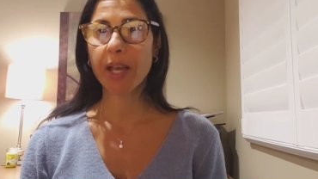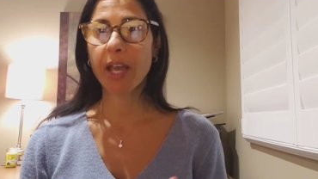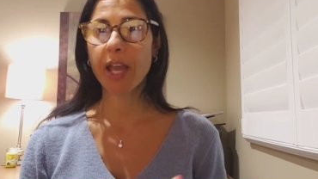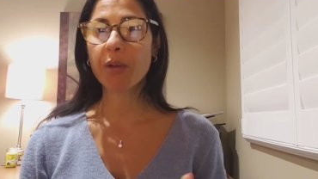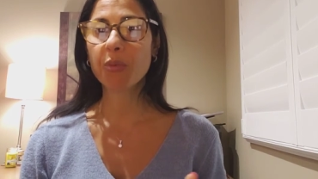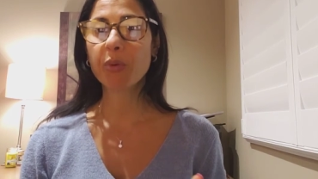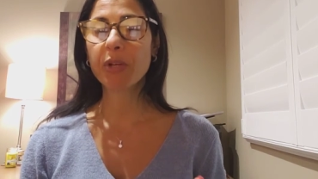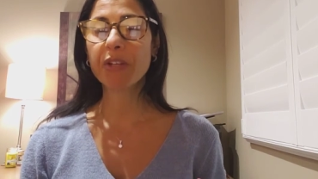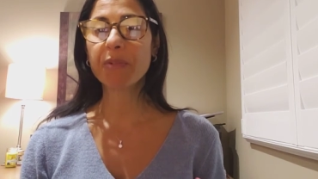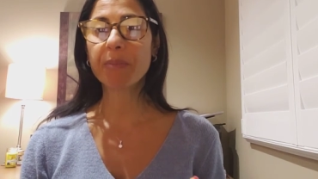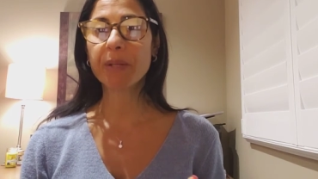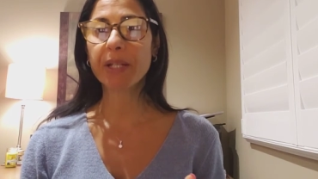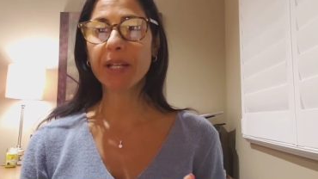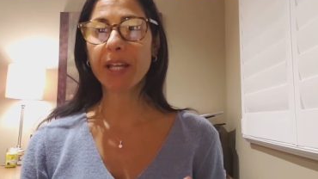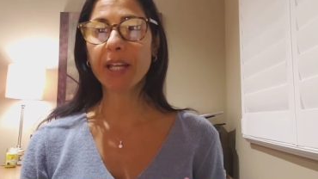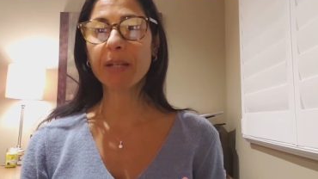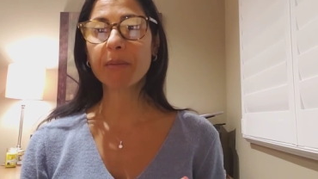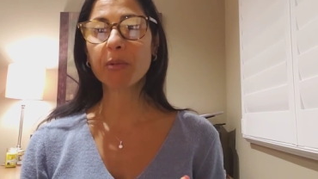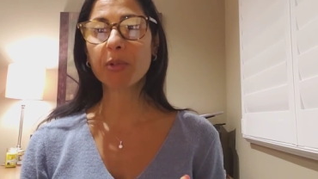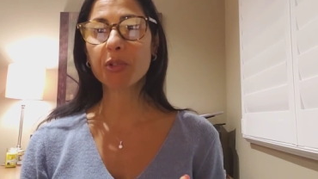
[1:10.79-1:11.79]
And we've been
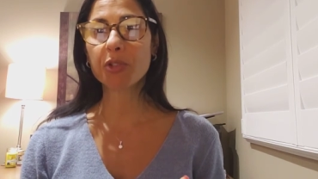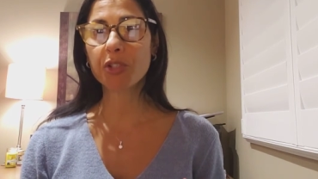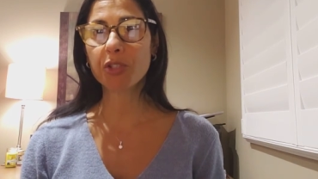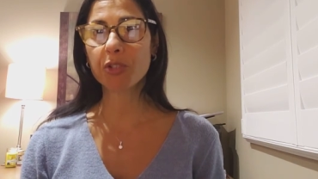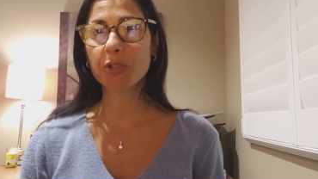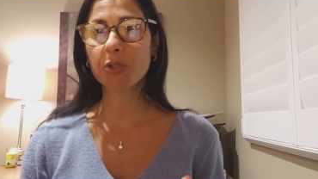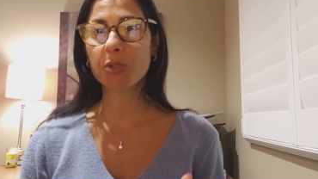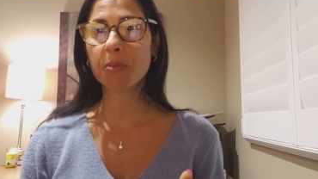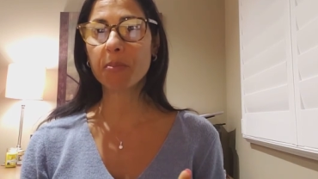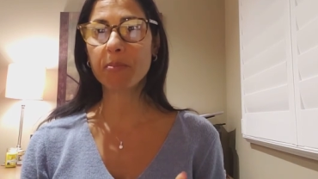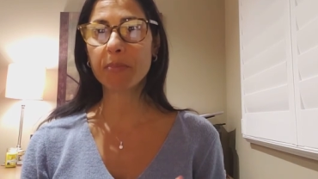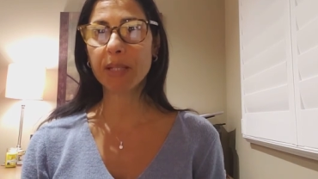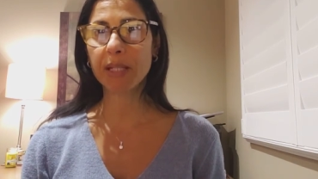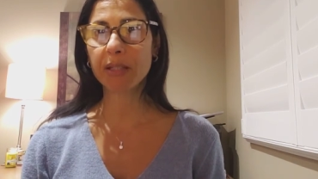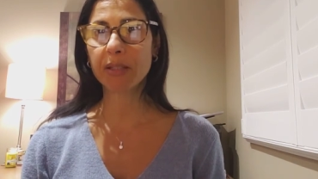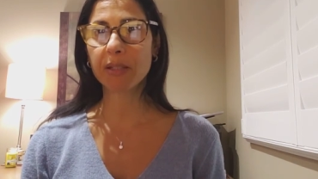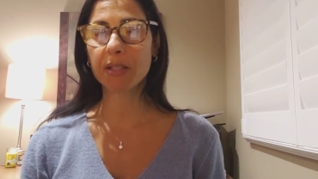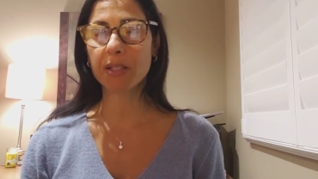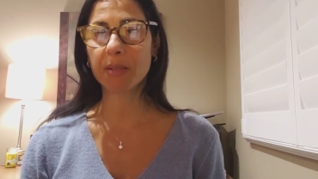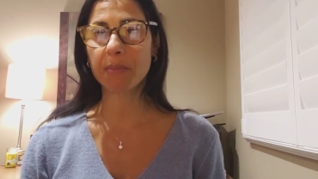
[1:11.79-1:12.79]
able to
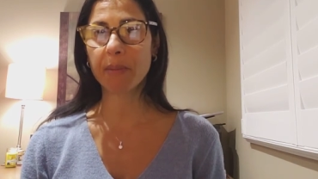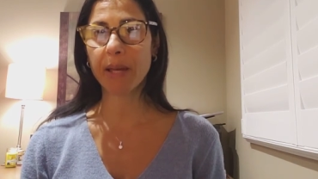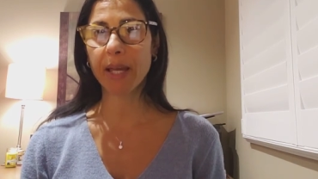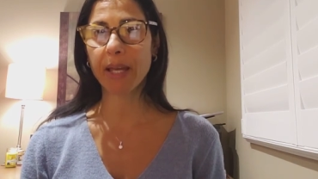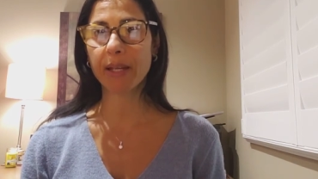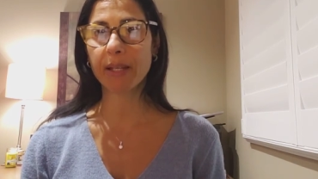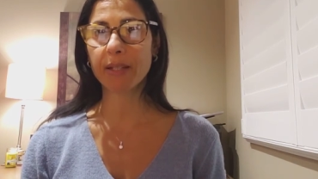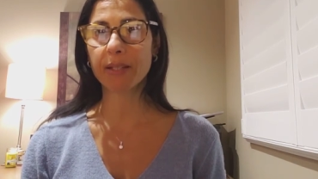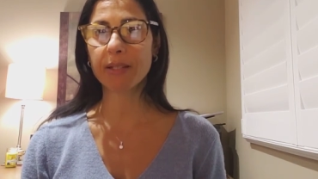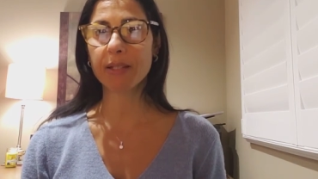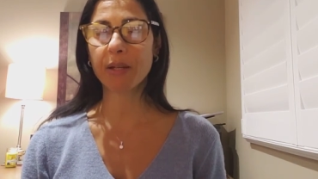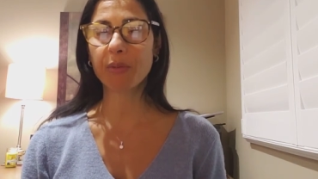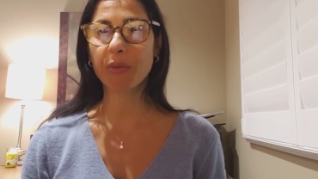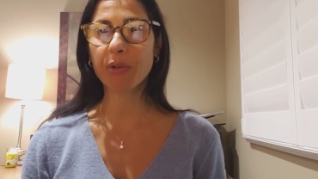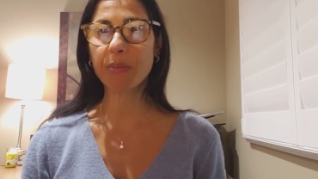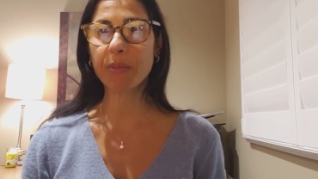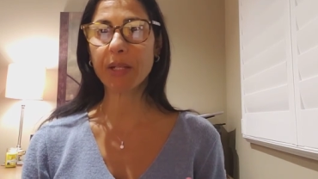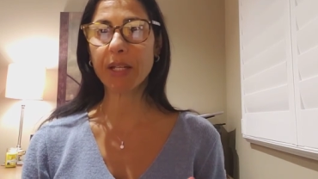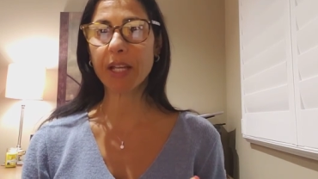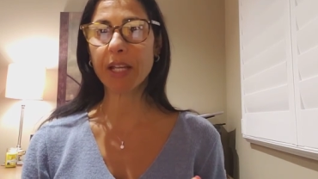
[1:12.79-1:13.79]
meet the demand, and
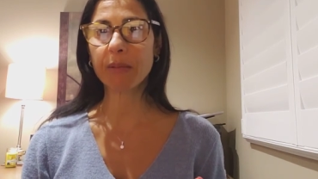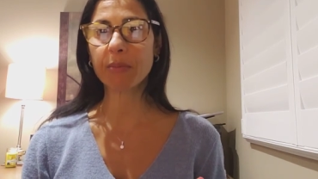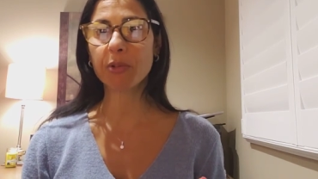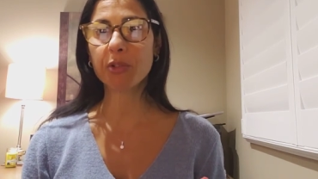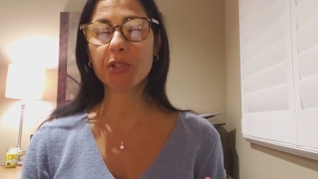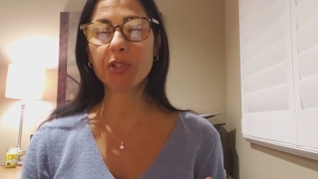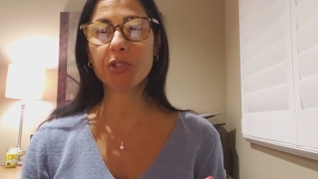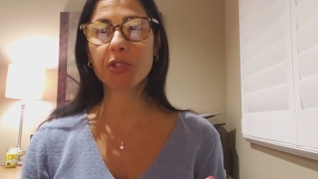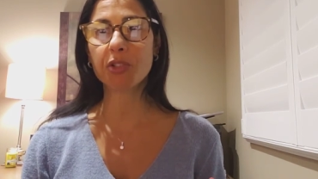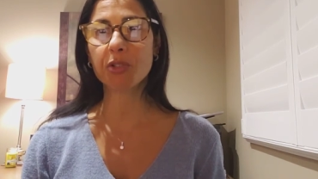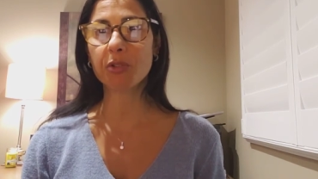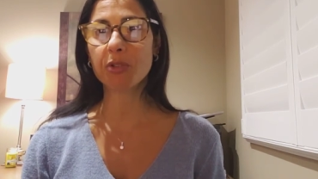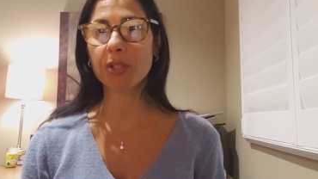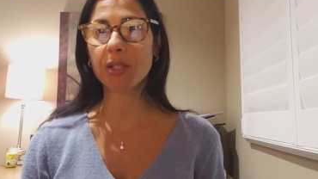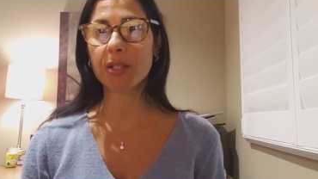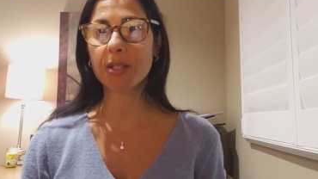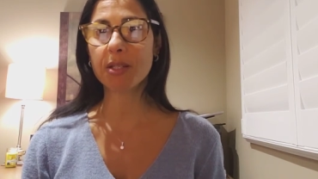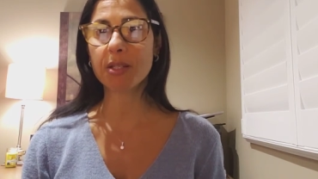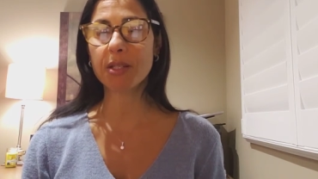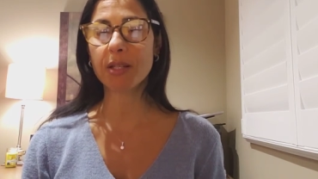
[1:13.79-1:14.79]
we've been able to do
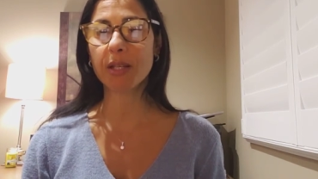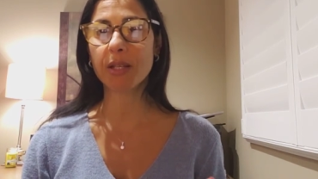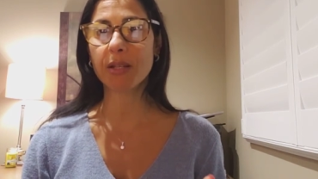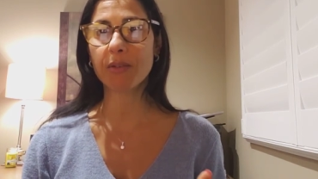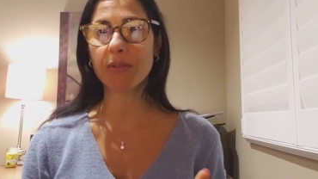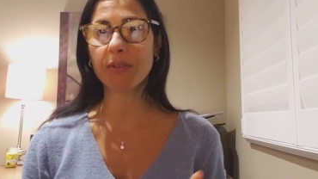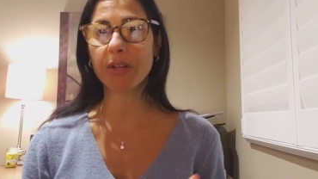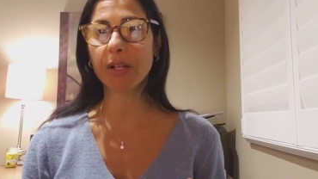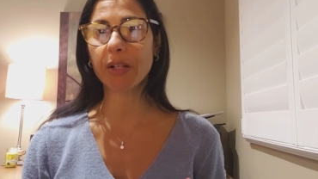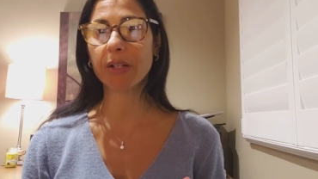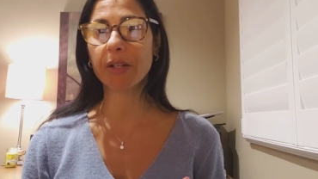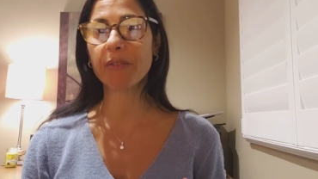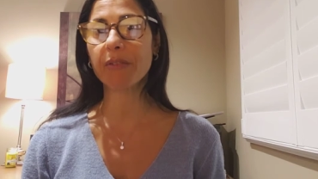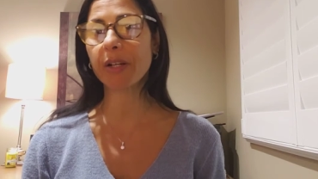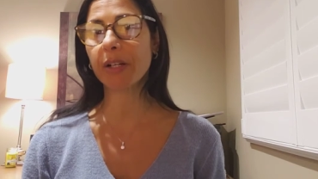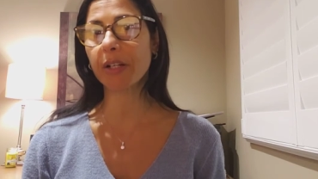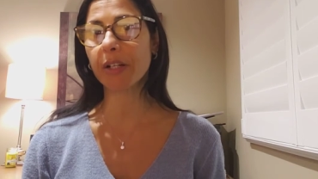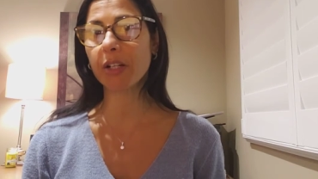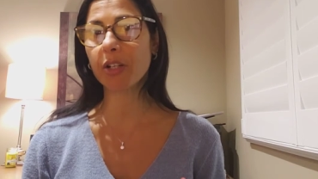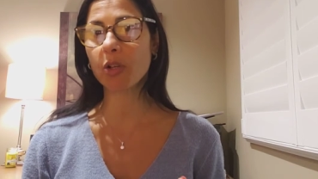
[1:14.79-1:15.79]
this in a very,
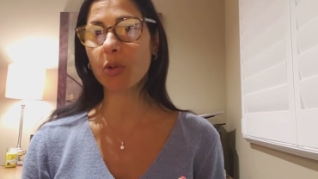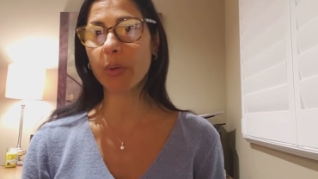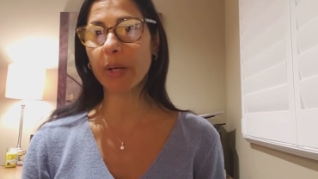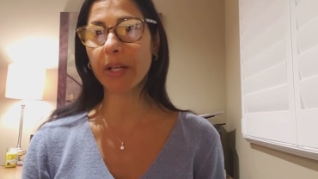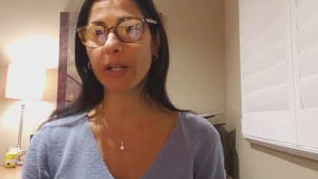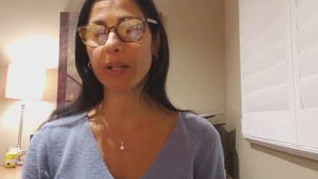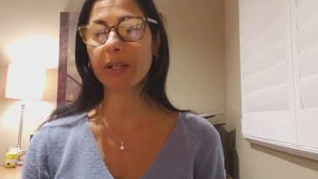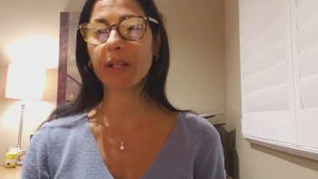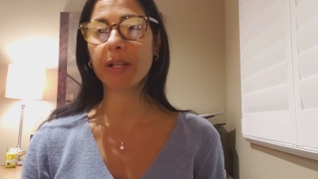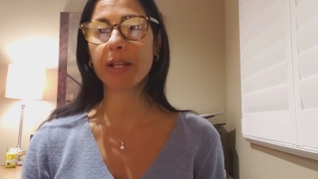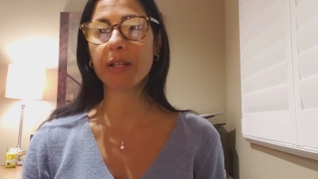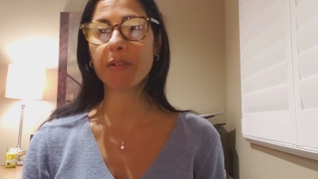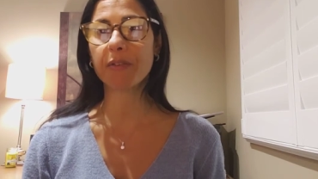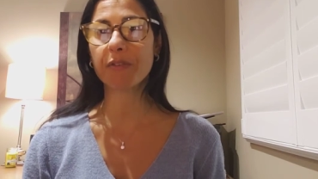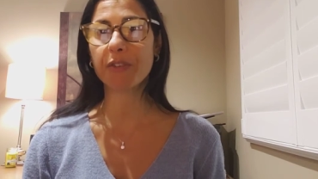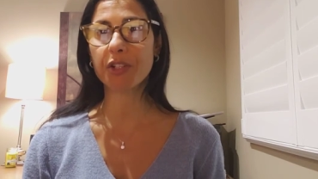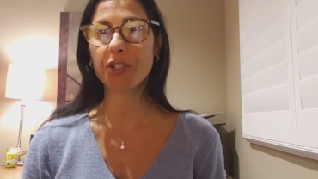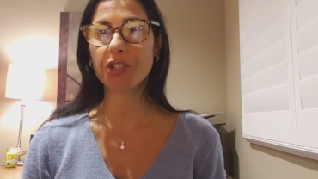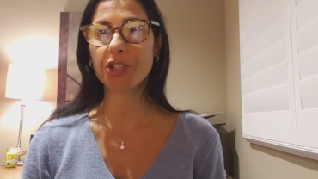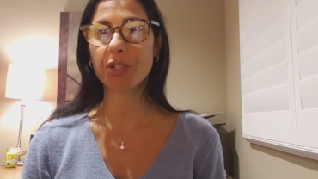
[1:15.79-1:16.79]
very quick and
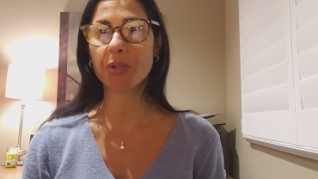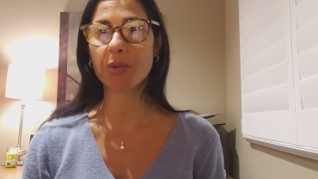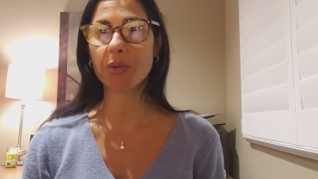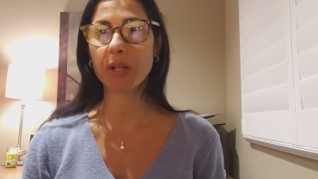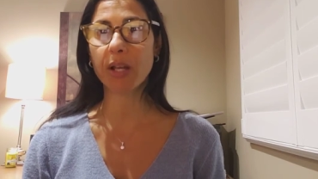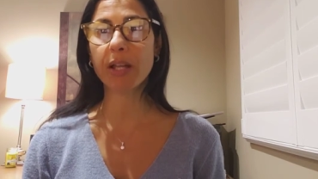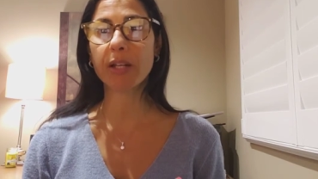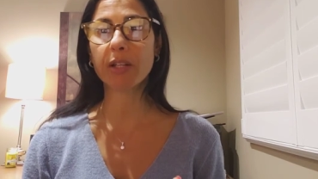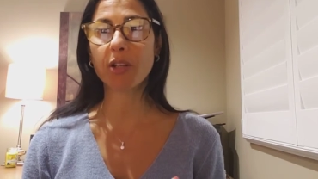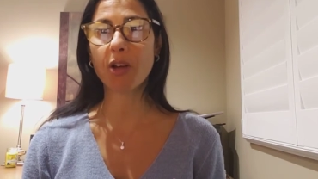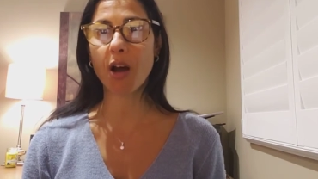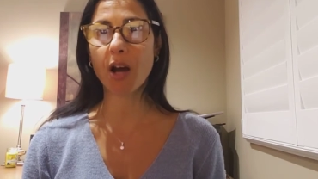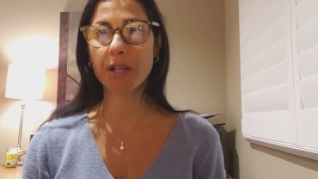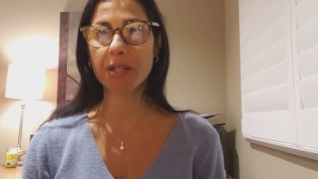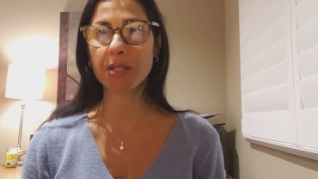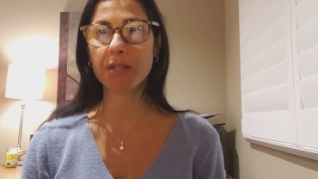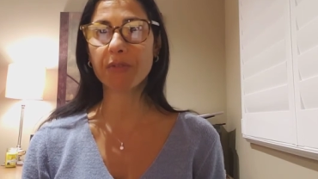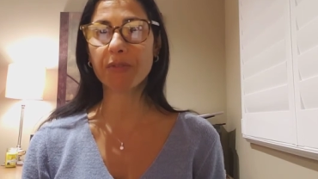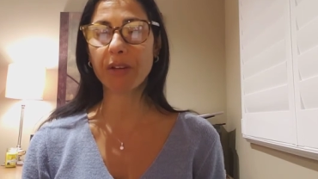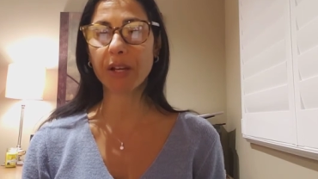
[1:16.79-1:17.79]
efficient and
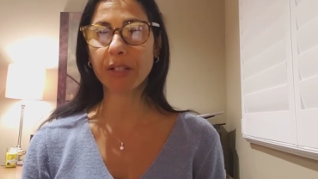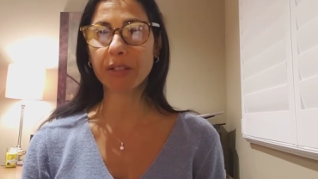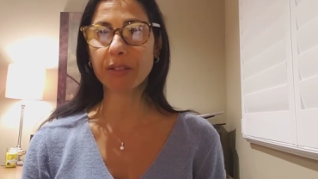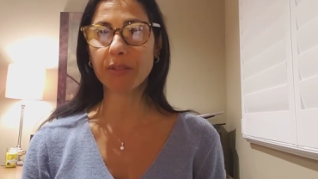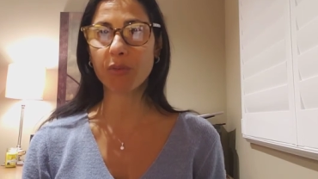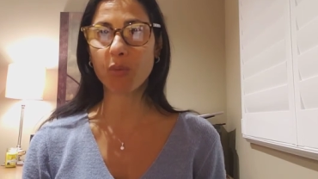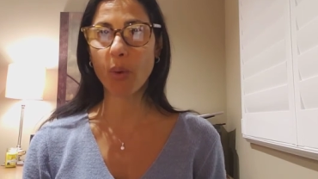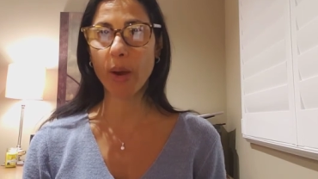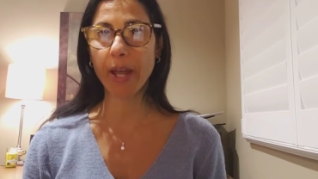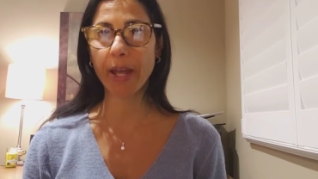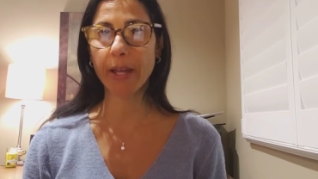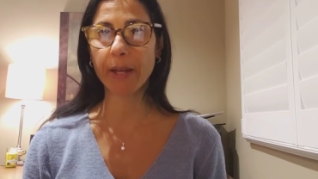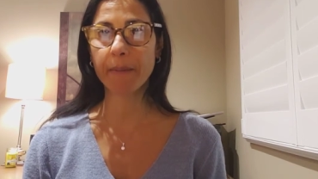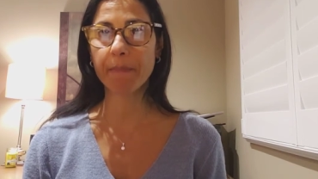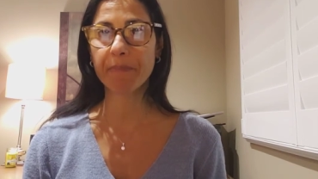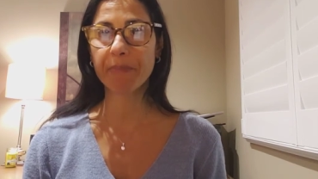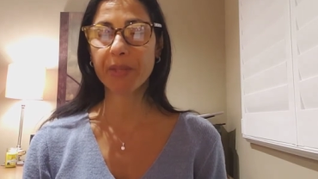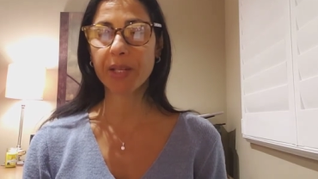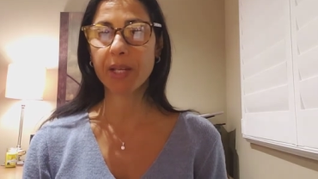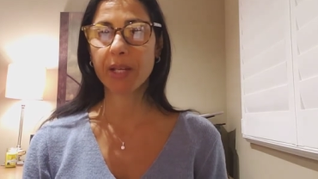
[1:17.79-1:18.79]
cost-effective way.